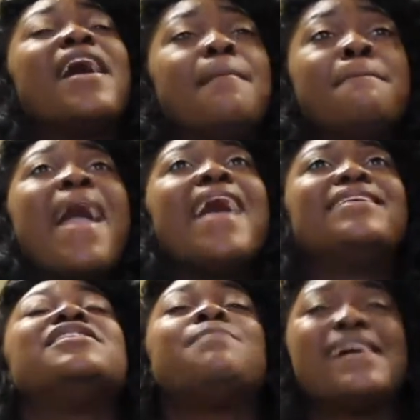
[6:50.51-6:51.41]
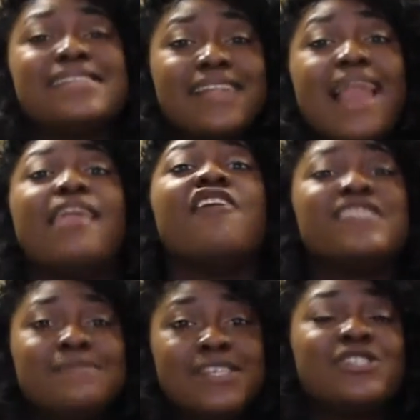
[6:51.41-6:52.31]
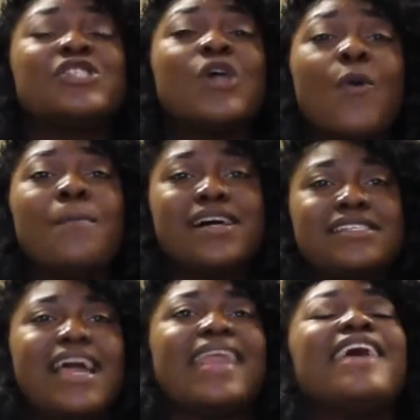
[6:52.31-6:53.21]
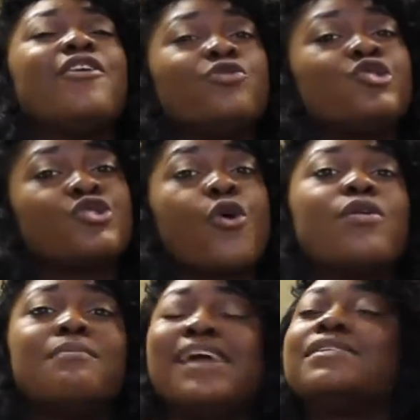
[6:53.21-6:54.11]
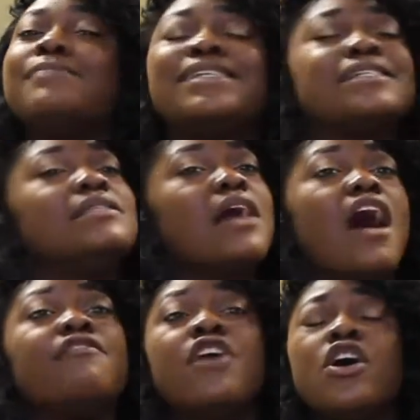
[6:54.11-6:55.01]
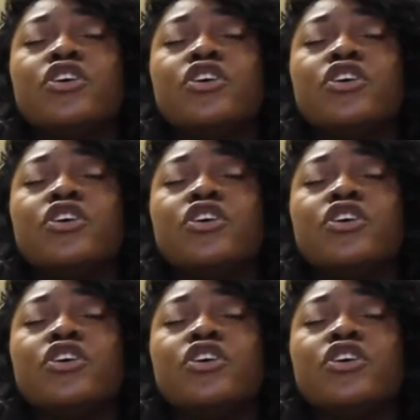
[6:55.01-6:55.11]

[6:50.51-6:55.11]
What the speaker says: man, this person that loves me so much, and I don't show him as much love.